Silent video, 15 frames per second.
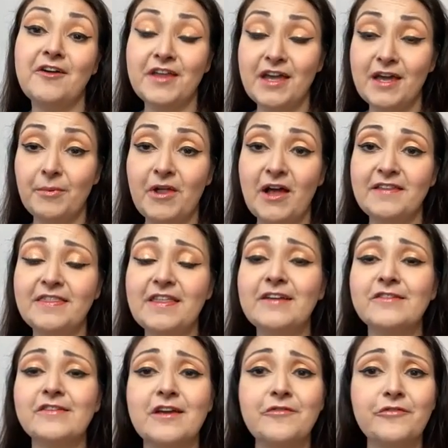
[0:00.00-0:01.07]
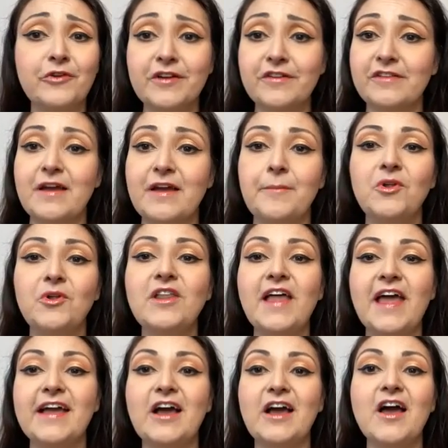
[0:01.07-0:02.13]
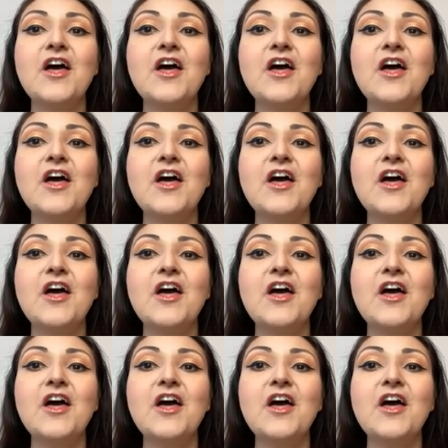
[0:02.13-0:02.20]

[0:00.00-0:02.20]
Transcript: they apply things, like for example, like